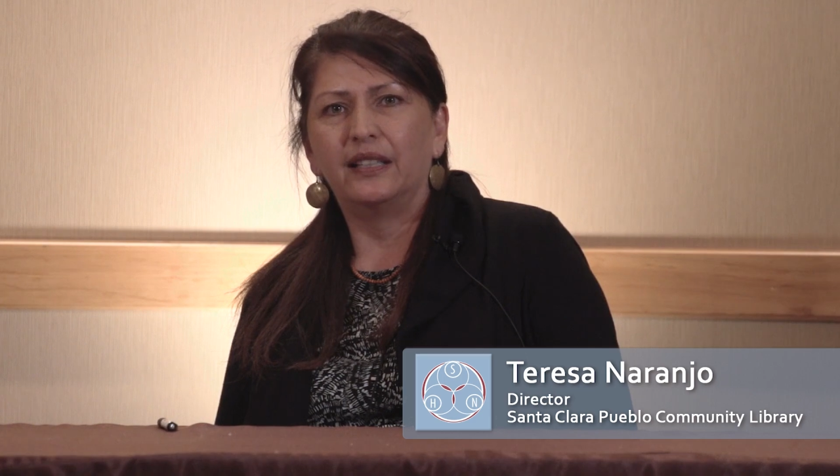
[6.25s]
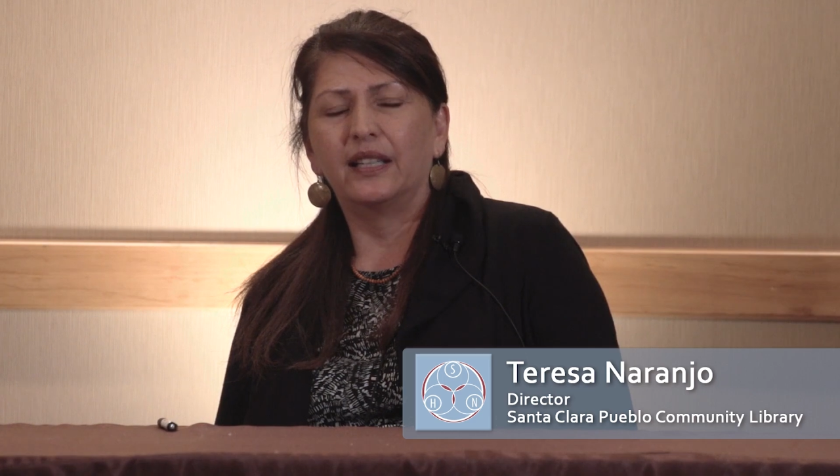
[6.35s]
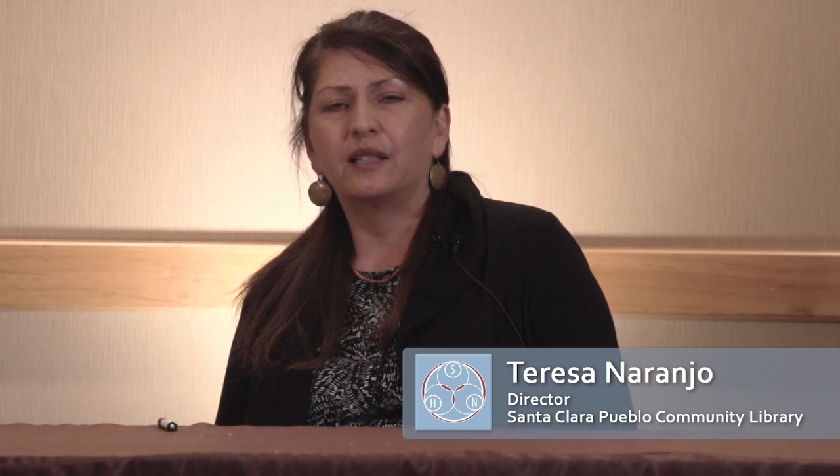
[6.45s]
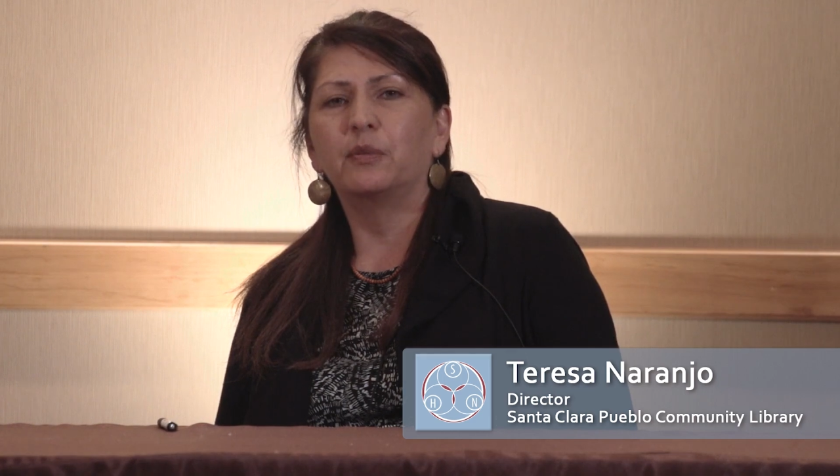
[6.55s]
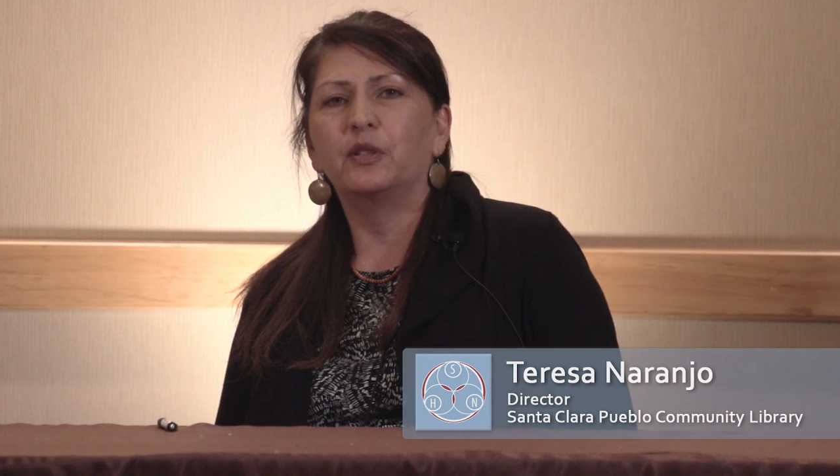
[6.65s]

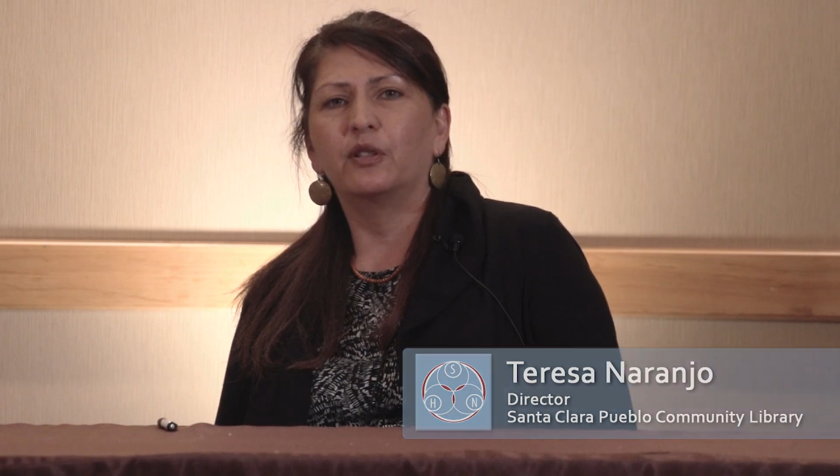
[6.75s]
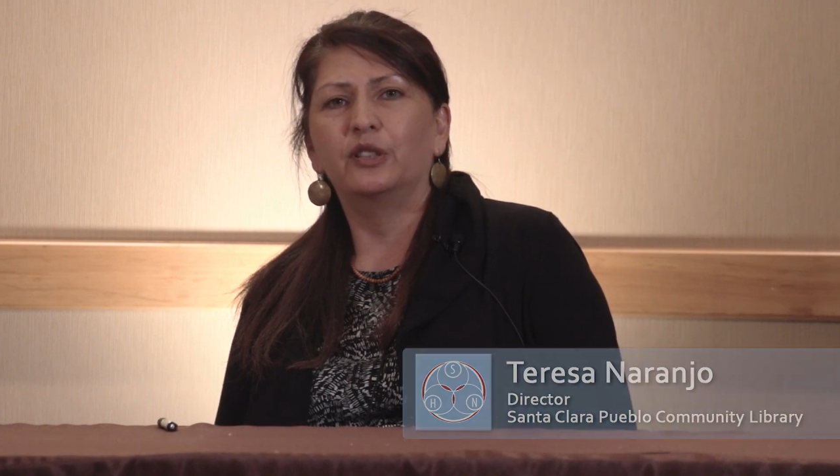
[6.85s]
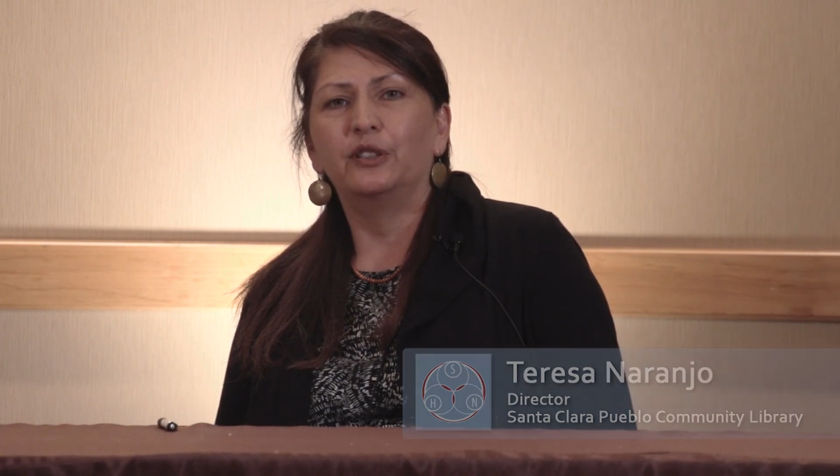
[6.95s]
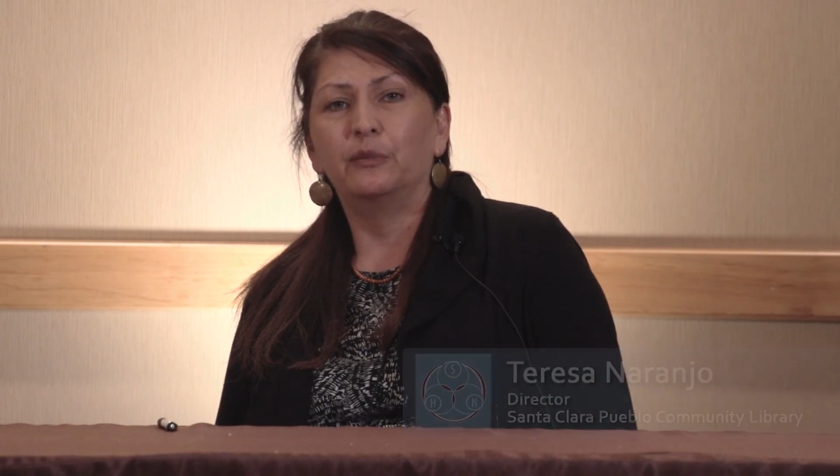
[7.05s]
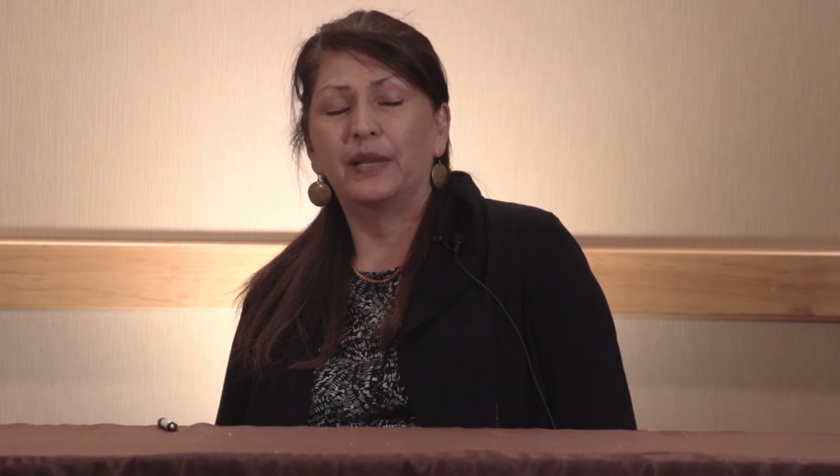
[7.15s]
in
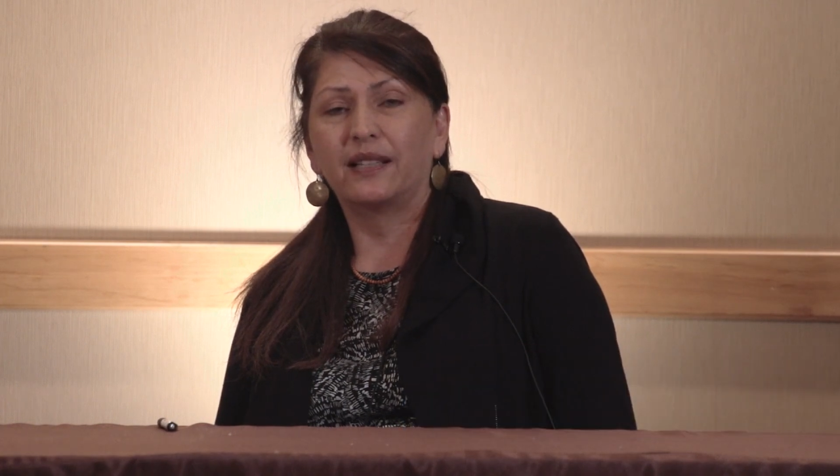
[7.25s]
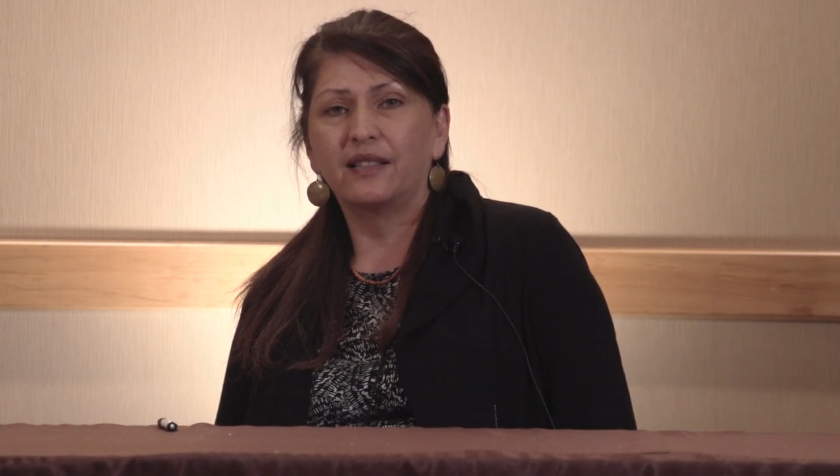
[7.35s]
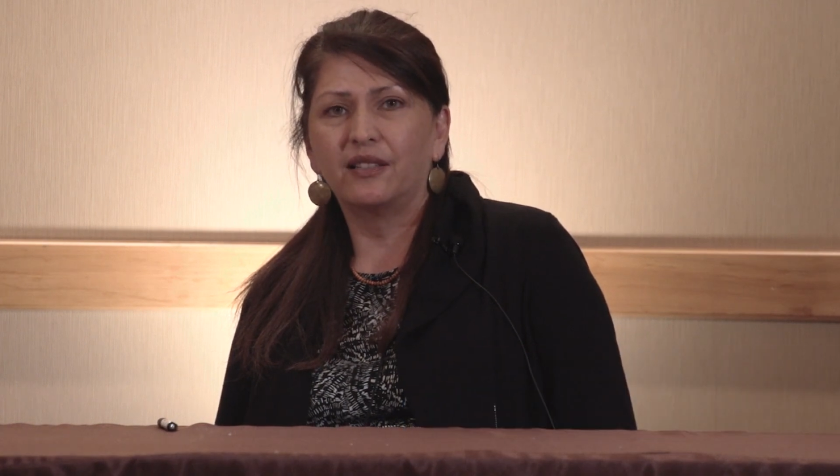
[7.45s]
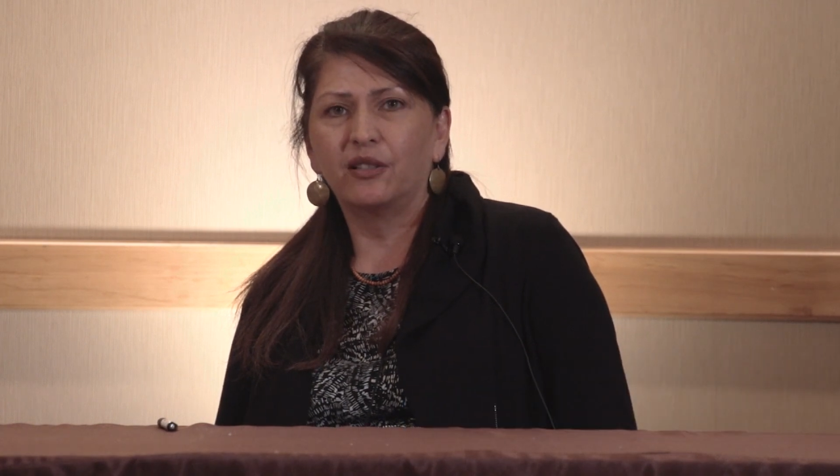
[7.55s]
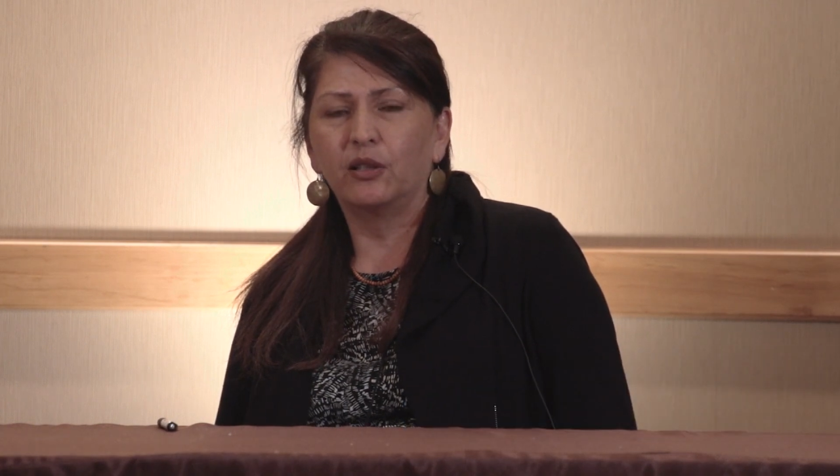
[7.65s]
Española, New
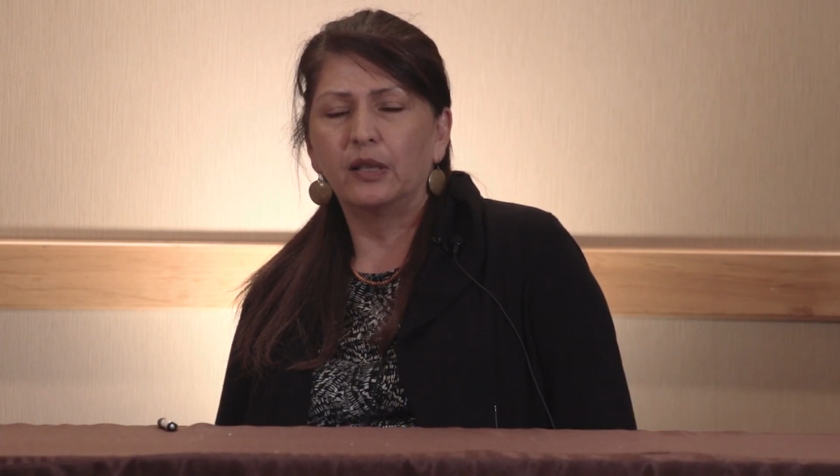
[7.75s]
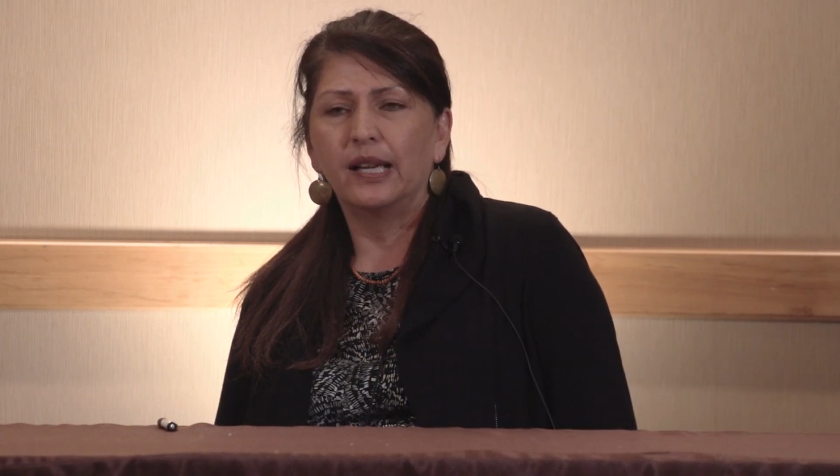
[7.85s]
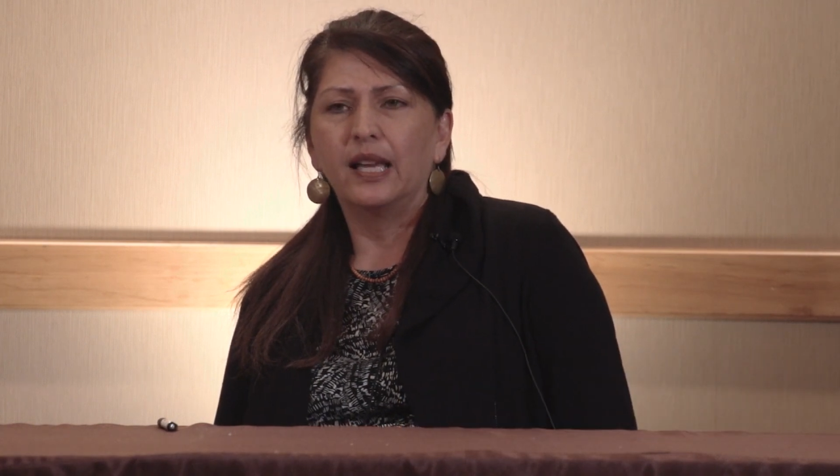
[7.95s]
Mexico.